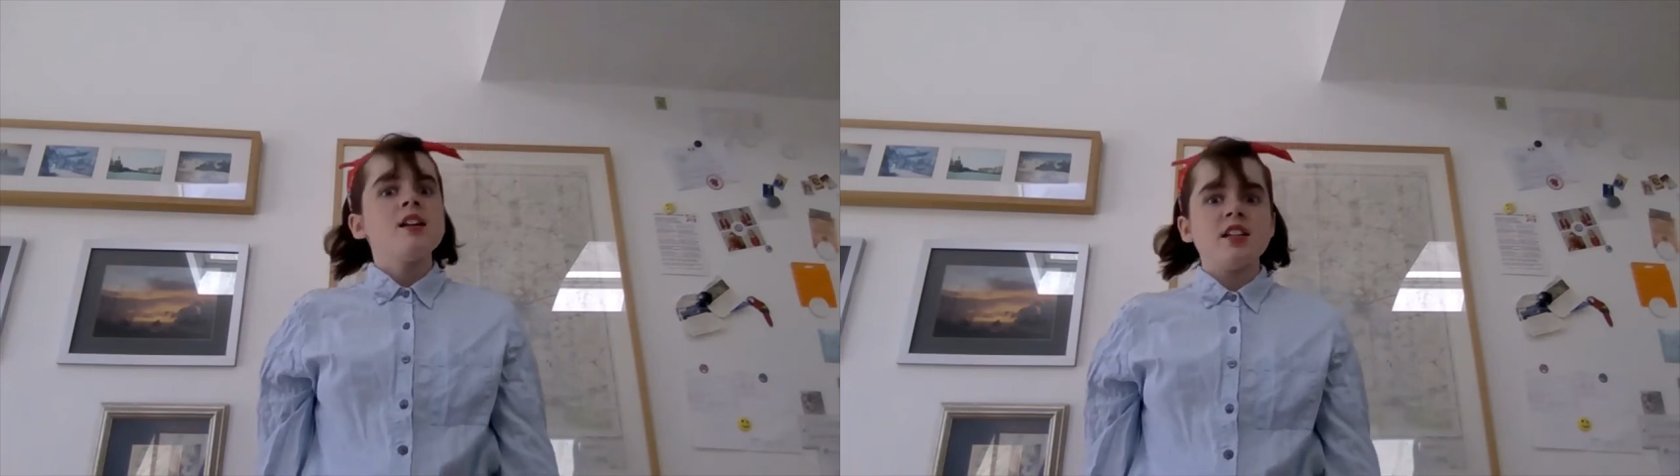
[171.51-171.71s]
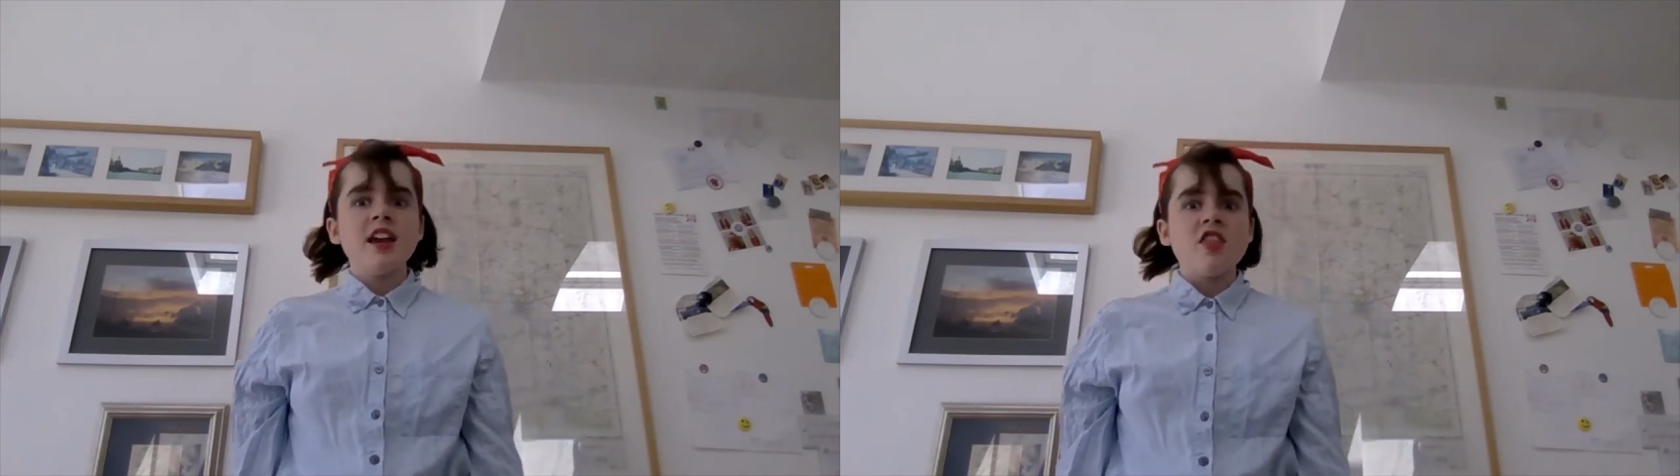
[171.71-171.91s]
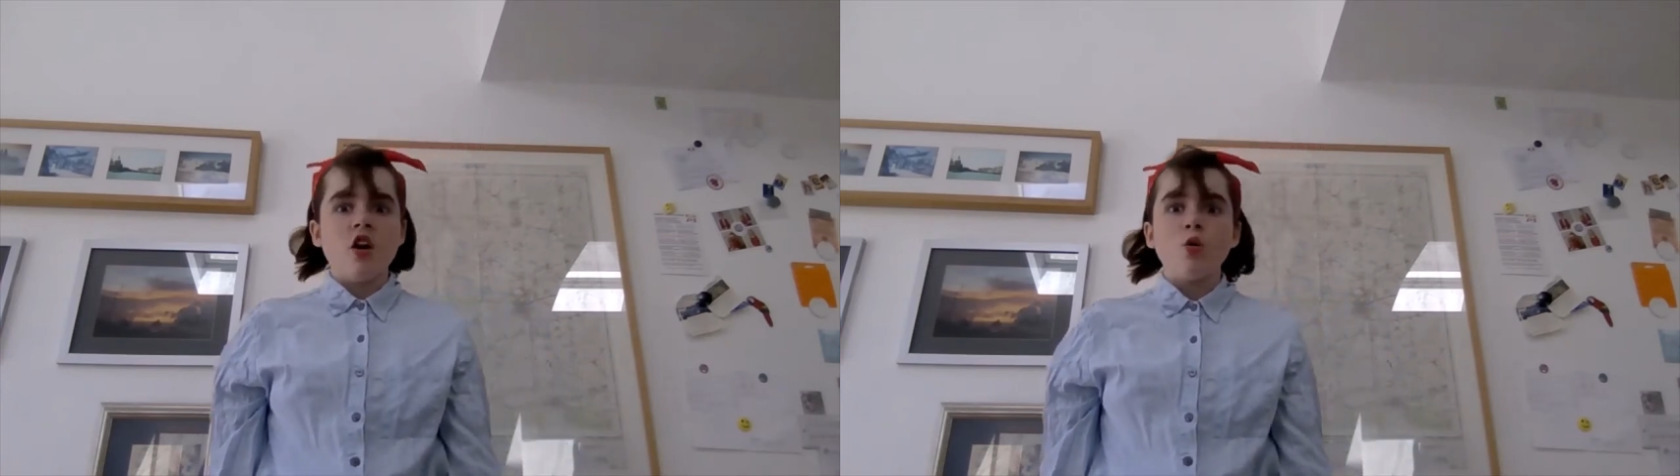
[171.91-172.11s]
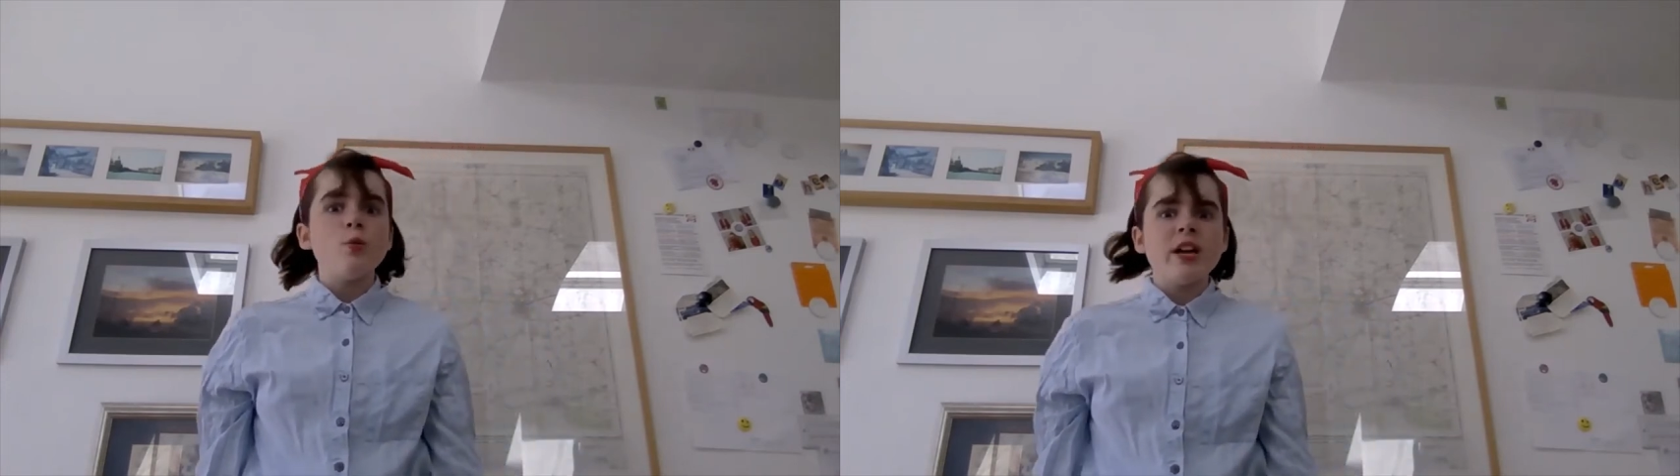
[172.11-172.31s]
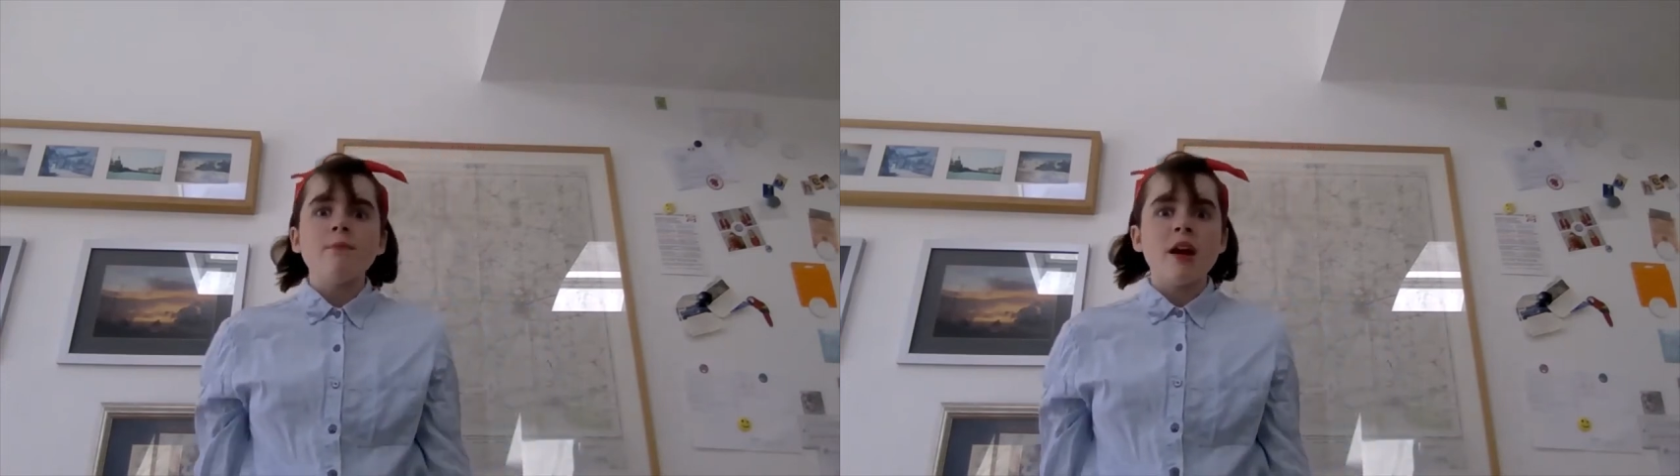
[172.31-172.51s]
Together,
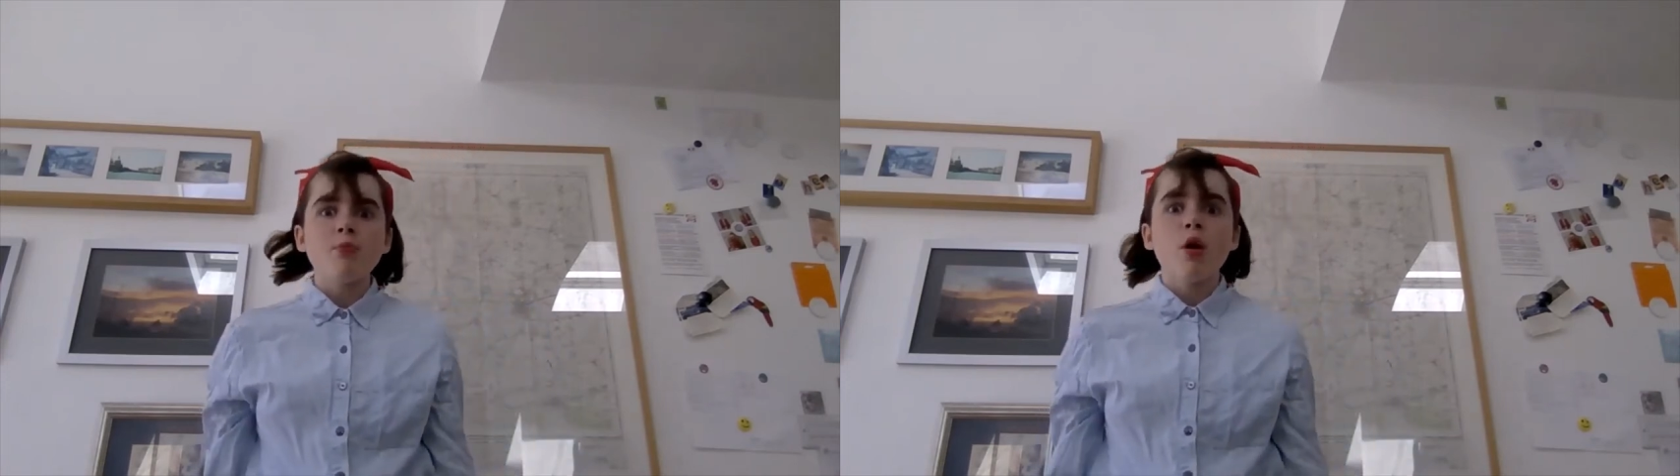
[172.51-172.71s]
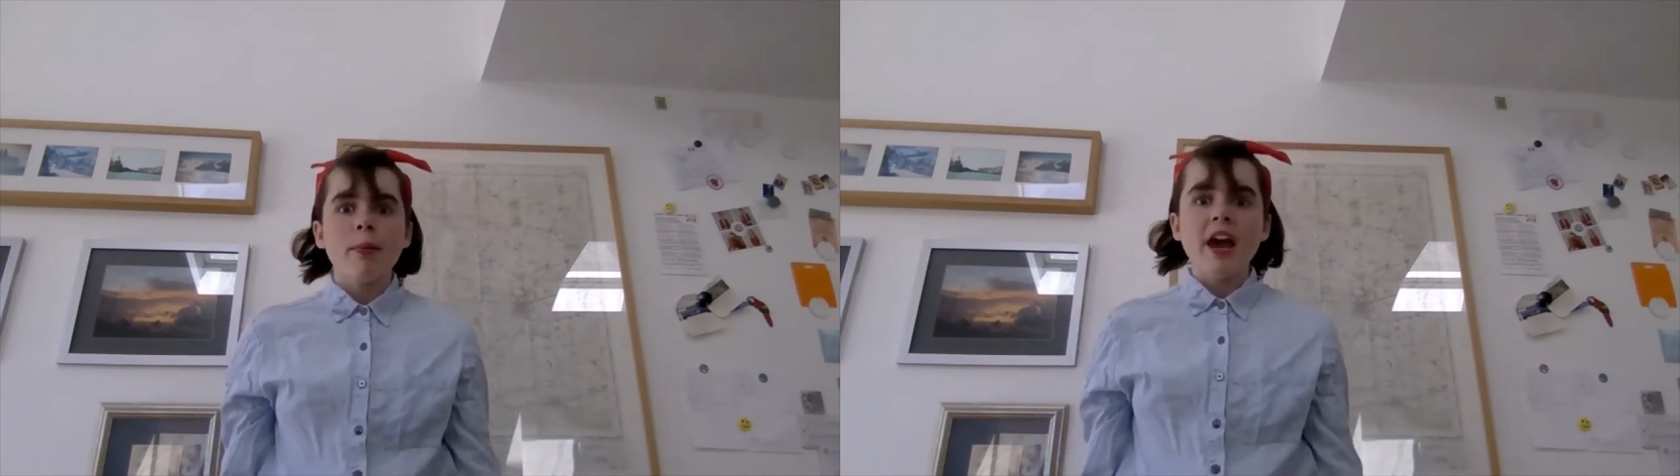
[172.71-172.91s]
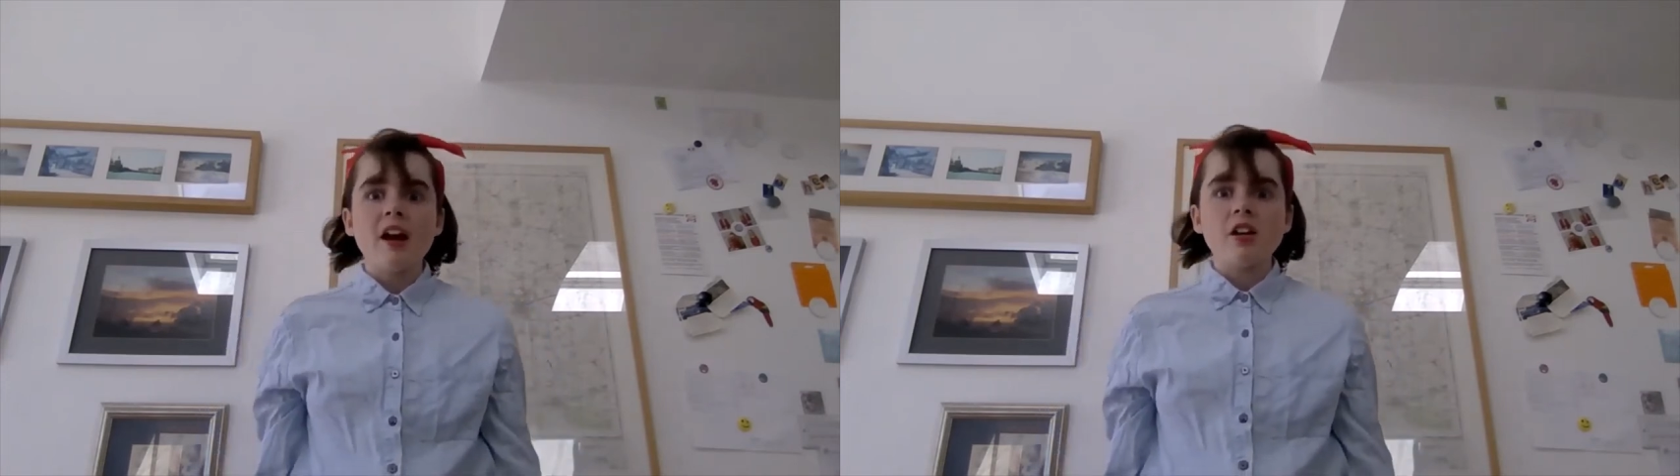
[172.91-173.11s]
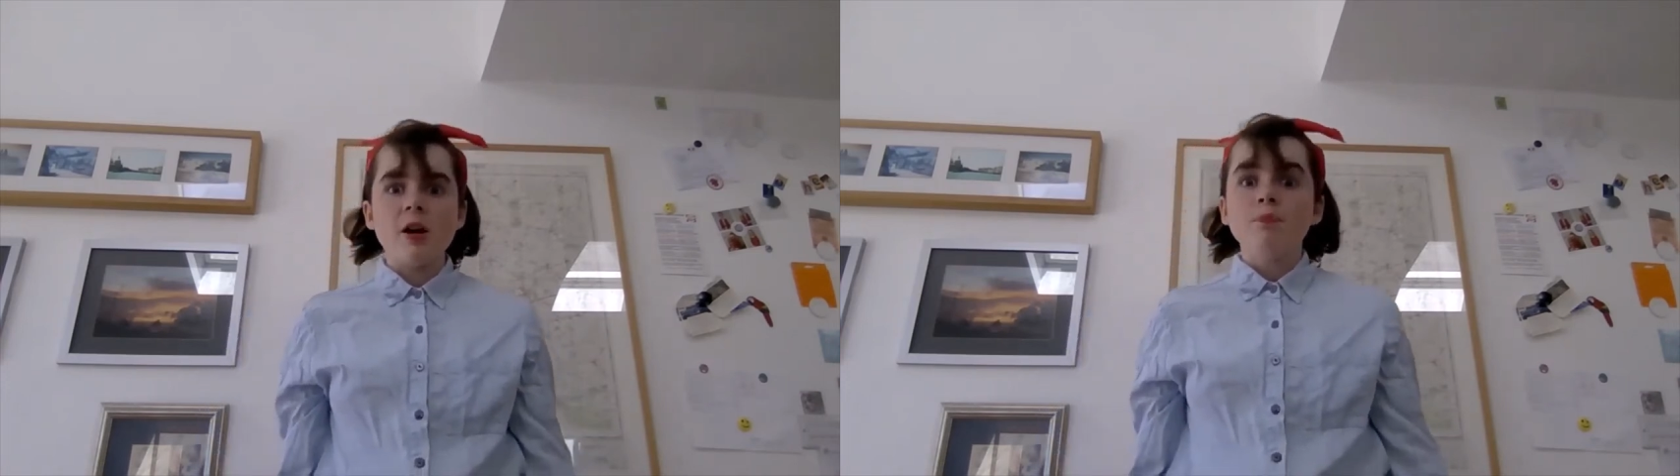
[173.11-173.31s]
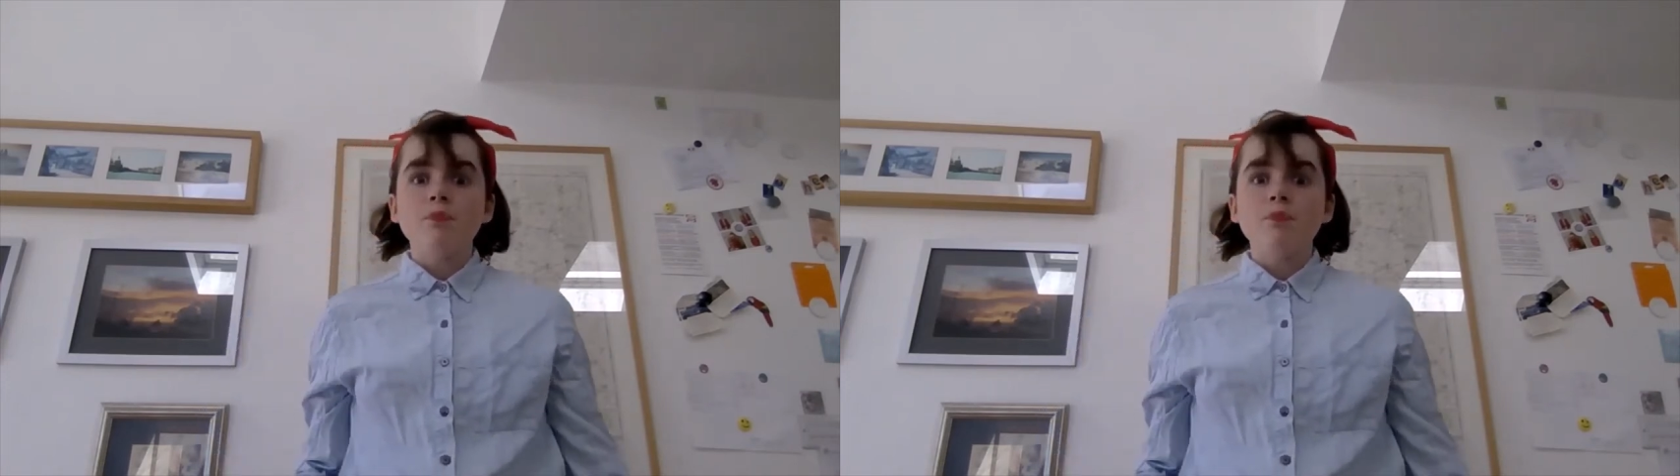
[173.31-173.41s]
we can make propaganda